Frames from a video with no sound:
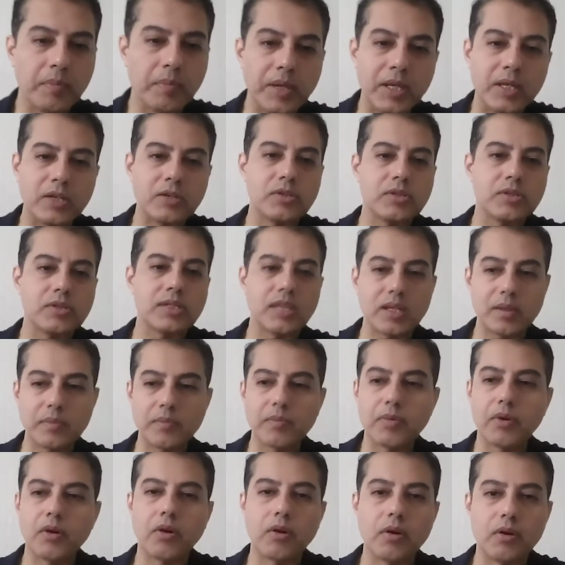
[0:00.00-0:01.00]
pay to set up
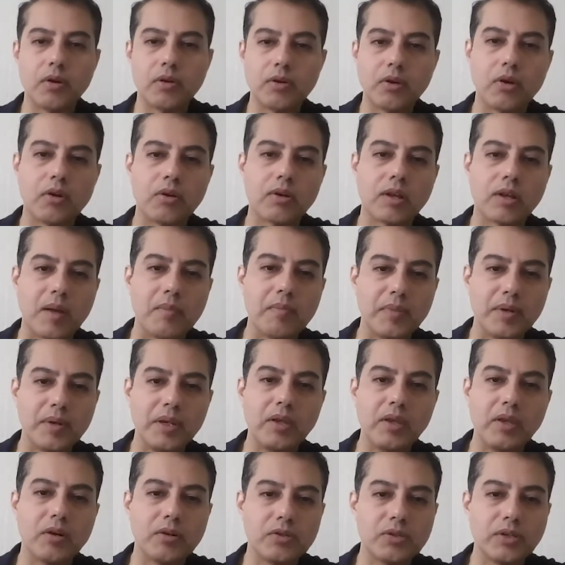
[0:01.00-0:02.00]
your
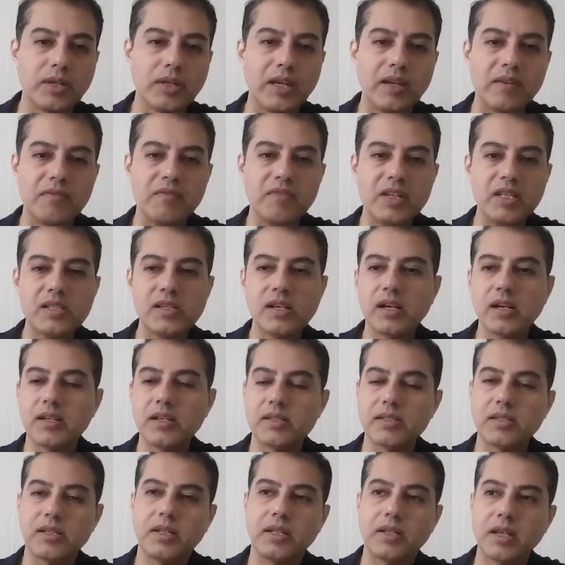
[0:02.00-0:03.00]
company or to get
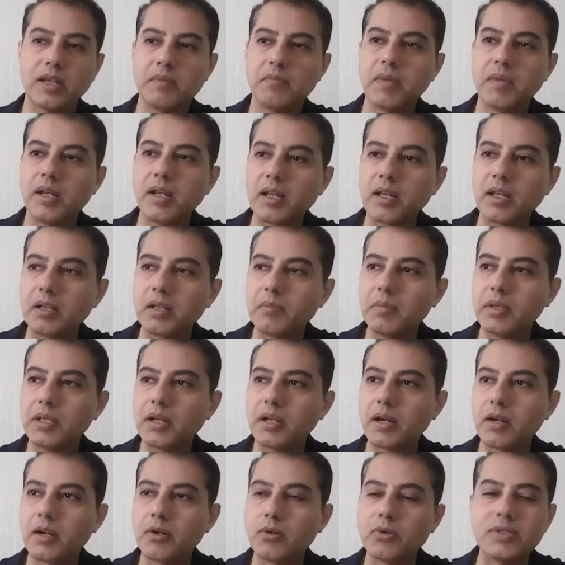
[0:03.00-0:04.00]
visas and medical, but
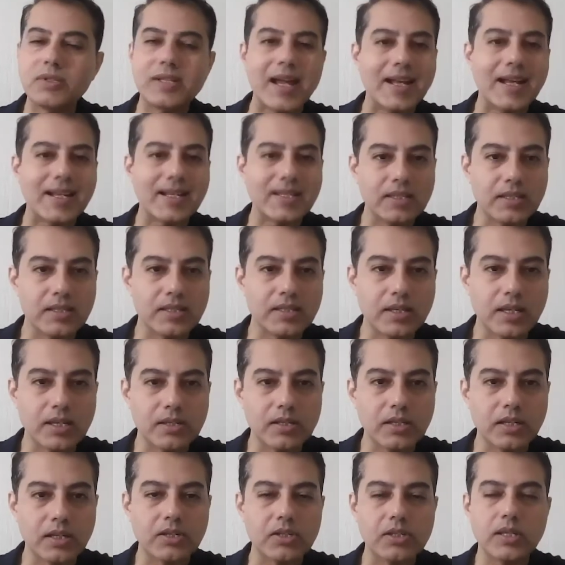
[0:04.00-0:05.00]
there are no taxes as
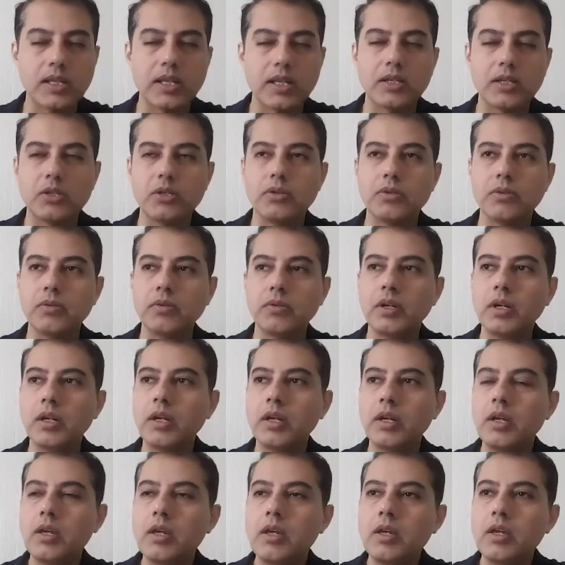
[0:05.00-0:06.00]
such that you
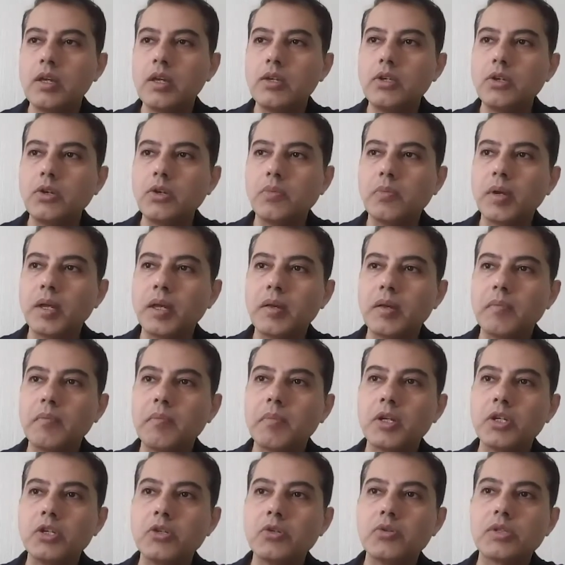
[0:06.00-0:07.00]
pay,
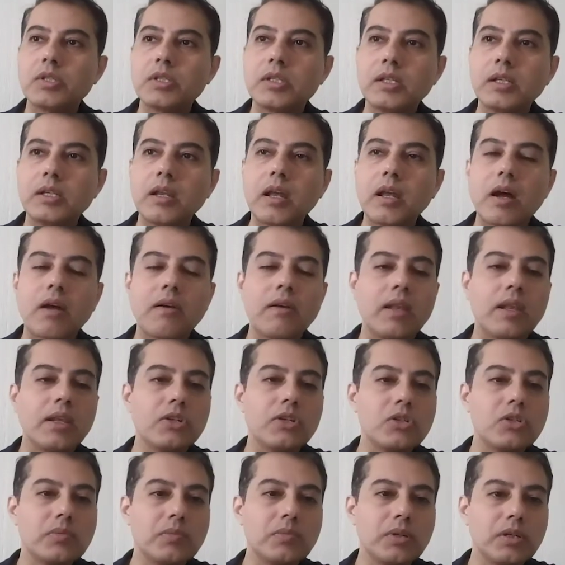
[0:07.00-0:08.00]
but you still are
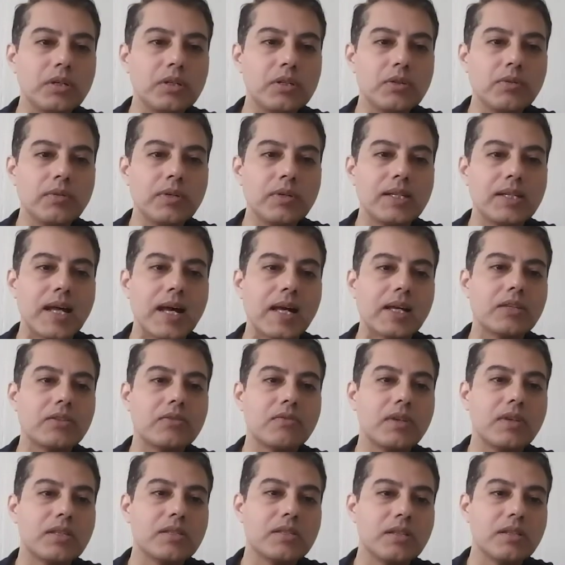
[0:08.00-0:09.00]
eligible to a
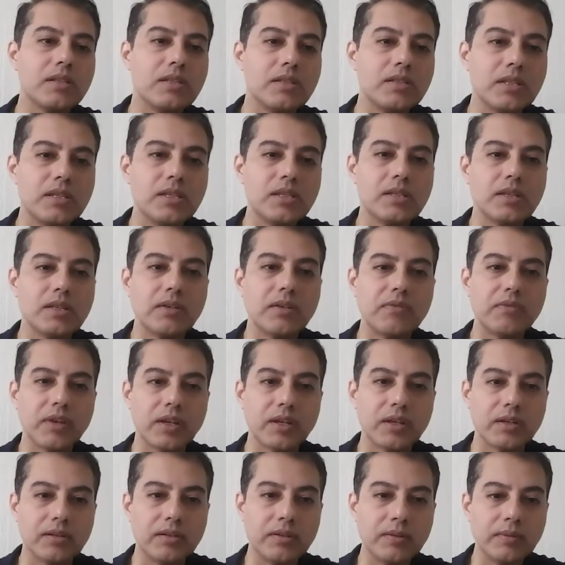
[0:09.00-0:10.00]
tax residency
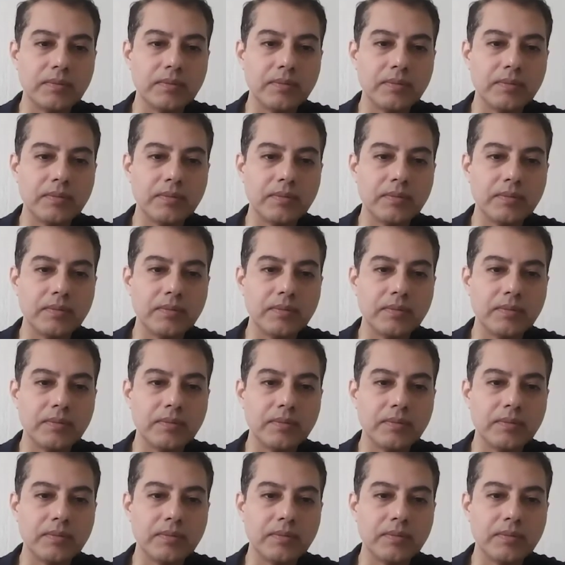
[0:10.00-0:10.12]
certificate,